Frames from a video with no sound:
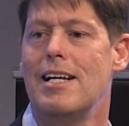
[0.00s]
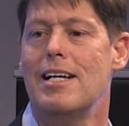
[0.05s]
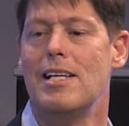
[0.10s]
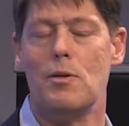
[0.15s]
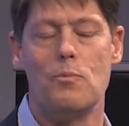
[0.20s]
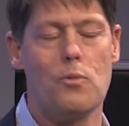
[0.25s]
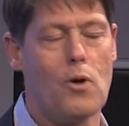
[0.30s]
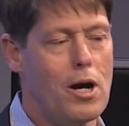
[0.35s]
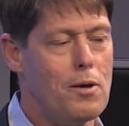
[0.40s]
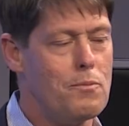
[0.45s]
The
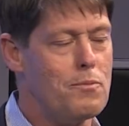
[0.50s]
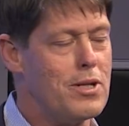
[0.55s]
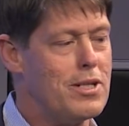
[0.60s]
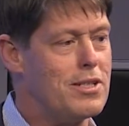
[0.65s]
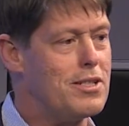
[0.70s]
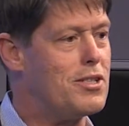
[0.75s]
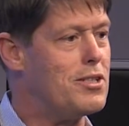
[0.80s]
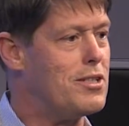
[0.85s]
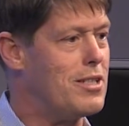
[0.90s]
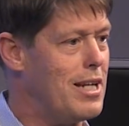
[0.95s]
problem
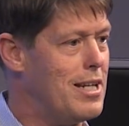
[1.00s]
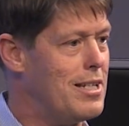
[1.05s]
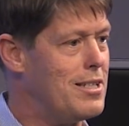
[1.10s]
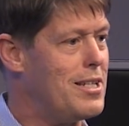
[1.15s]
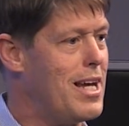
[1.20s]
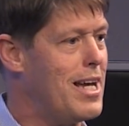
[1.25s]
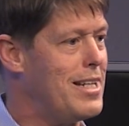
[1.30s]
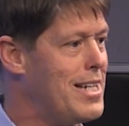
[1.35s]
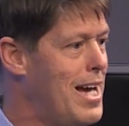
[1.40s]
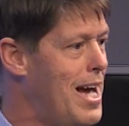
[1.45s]
is
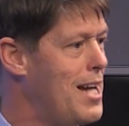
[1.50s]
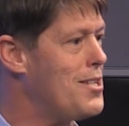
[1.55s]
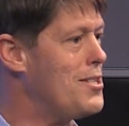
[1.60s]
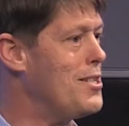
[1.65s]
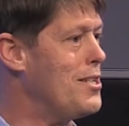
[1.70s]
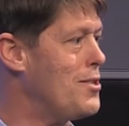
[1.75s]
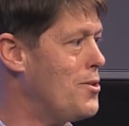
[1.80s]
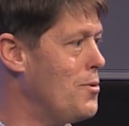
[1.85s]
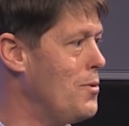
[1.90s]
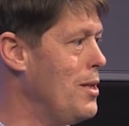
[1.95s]
to attach
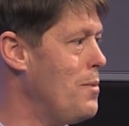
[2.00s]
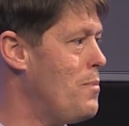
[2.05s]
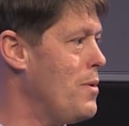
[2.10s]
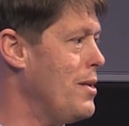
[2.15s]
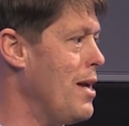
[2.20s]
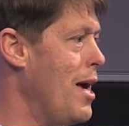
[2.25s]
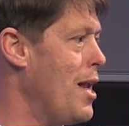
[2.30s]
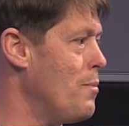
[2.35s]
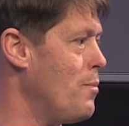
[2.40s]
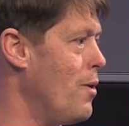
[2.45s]
this to a lipid
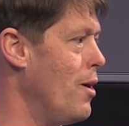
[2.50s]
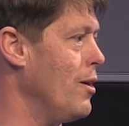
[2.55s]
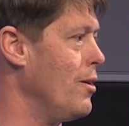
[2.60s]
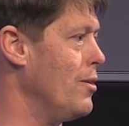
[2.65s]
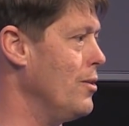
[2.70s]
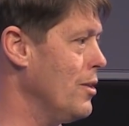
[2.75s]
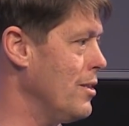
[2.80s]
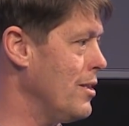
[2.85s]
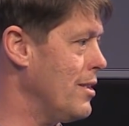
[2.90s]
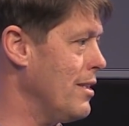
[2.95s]

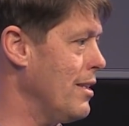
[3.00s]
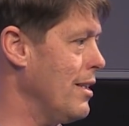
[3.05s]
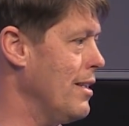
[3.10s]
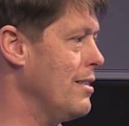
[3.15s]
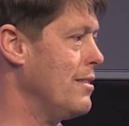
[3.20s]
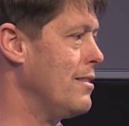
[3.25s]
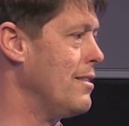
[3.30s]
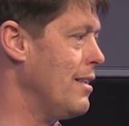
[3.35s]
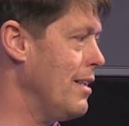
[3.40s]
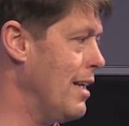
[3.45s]
nanoparticle
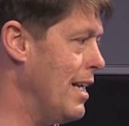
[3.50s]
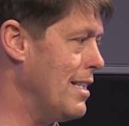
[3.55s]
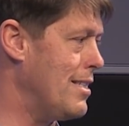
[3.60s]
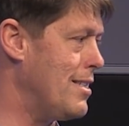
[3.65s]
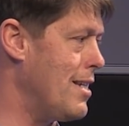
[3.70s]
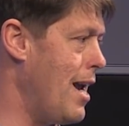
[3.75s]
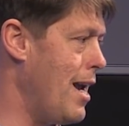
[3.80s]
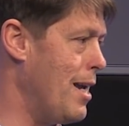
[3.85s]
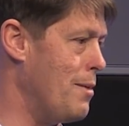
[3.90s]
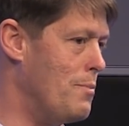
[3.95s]
is
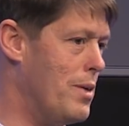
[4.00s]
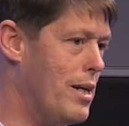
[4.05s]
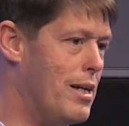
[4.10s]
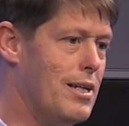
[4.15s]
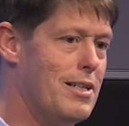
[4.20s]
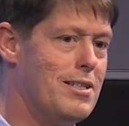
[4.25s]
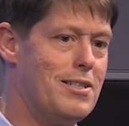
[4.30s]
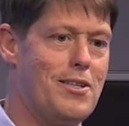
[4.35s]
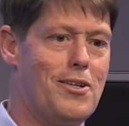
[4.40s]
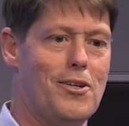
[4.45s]
insane
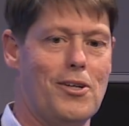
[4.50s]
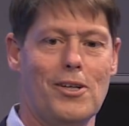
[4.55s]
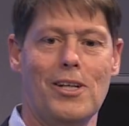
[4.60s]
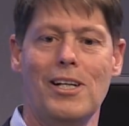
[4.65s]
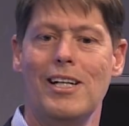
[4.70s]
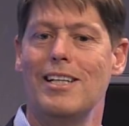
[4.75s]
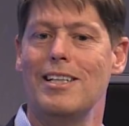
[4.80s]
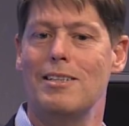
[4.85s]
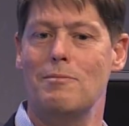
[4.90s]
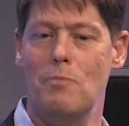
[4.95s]
because they're
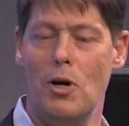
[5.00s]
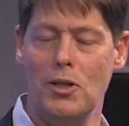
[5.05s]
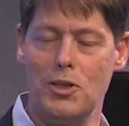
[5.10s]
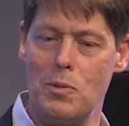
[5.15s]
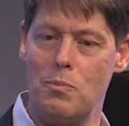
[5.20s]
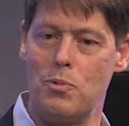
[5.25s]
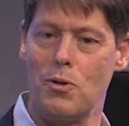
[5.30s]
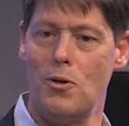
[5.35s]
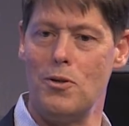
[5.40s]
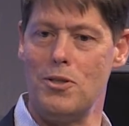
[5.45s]

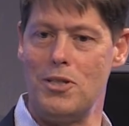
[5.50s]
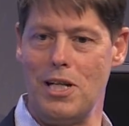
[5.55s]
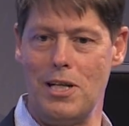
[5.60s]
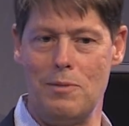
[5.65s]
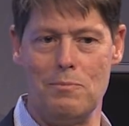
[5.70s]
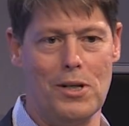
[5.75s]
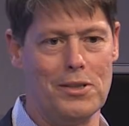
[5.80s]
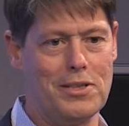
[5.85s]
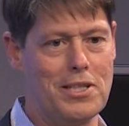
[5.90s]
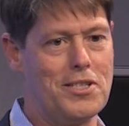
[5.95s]
multi-protein,
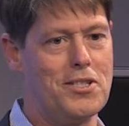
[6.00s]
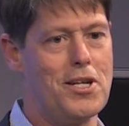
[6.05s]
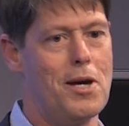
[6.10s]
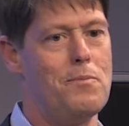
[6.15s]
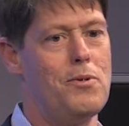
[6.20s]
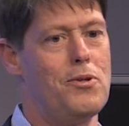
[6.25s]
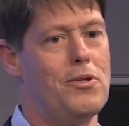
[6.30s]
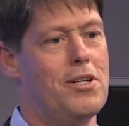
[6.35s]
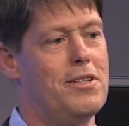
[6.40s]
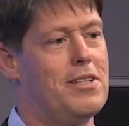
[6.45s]

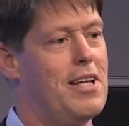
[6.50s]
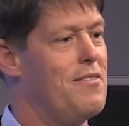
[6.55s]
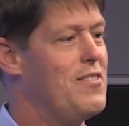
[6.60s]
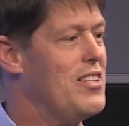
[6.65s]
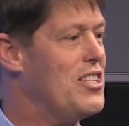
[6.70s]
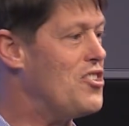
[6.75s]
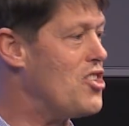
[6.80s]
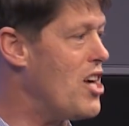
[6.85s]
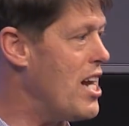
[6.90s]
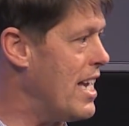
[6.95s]
multi-subunit. They have
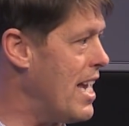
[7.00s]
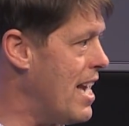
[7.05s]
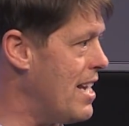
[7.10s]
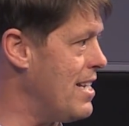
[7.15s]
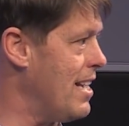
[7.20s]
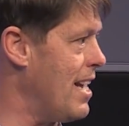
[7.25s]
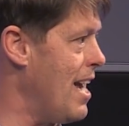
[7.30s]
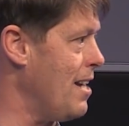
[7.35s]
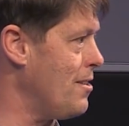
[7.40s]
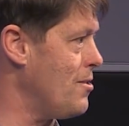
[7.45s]
these
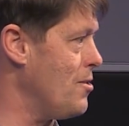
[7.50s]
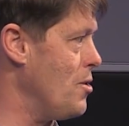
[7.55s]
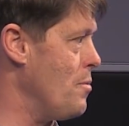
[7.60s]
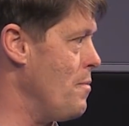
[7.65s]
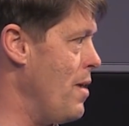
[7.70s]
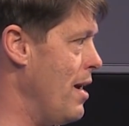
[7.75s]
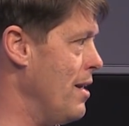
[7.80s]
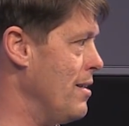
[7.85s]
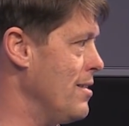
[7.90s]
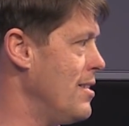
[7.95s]
gigantic
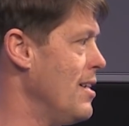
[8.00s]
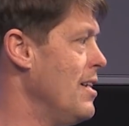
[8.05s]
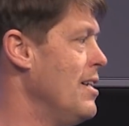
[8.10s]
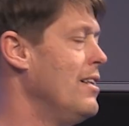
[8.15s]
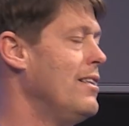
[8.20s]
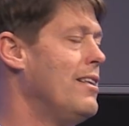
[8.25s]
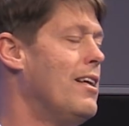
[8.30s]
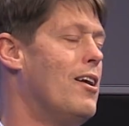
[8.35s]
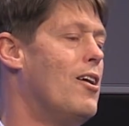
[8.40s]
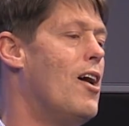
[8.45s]
ectodomains
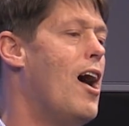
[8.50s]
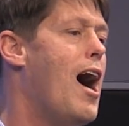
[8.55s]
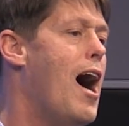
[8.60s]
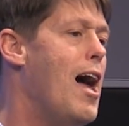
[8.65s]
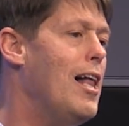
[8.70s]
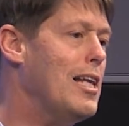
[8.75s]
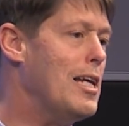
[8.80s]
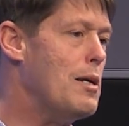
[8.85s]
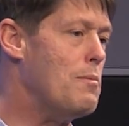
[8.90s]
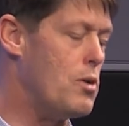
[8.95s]
that are
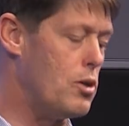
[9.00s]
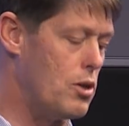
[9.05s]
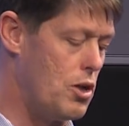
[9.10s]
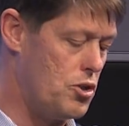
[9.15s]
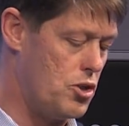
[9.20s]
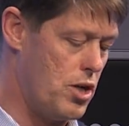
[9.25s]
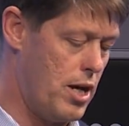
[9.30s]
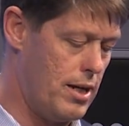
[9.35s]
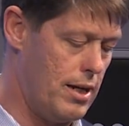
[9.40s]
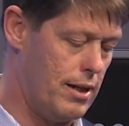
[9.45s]
highly
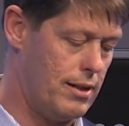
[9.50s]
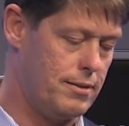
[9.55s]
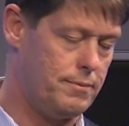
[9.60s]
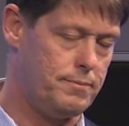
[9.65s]
immunogenic.